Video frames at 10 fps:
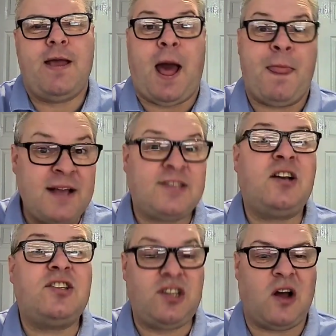And that's
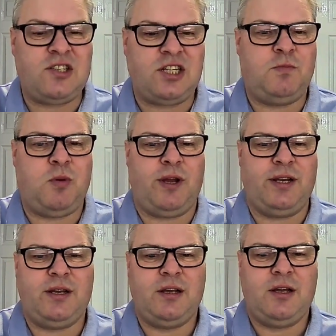our starting
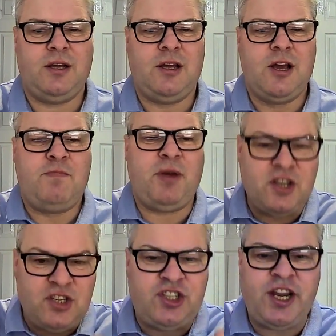point,
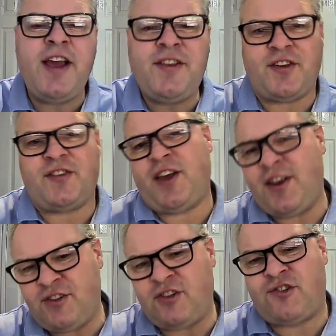because Jesus
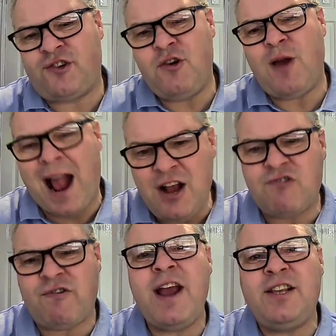is the true and
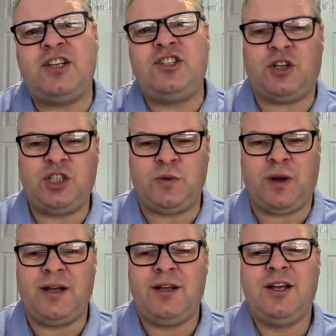greater Joshua,